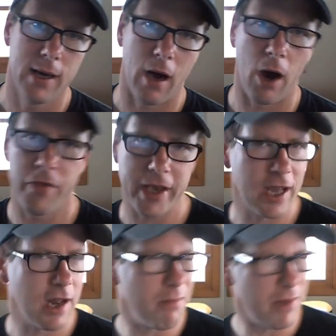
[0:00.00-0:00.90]
Are they
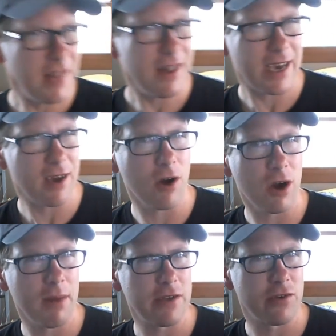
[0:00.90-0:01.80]
going to be like a
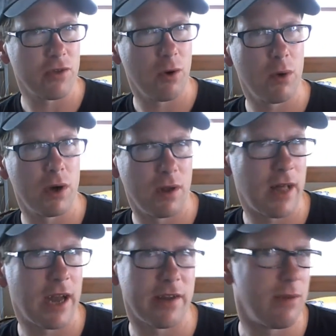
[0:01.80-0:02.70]
cartomizer though, where a
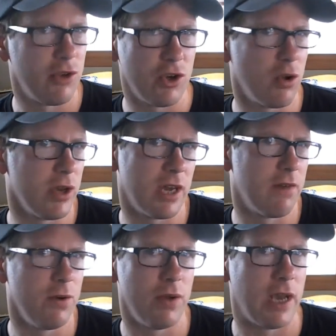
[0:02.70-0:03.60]
lot of times you can only get a
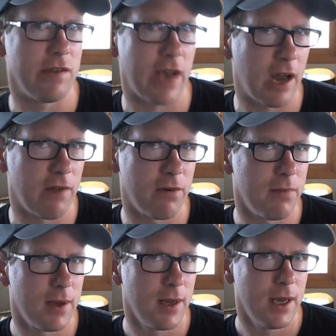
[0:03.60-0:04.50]
few days out of
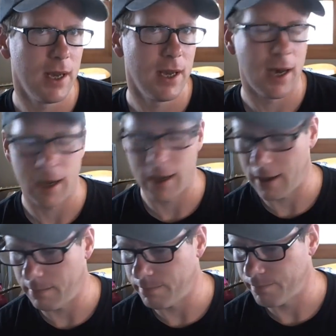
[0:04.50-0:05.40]
them? Um,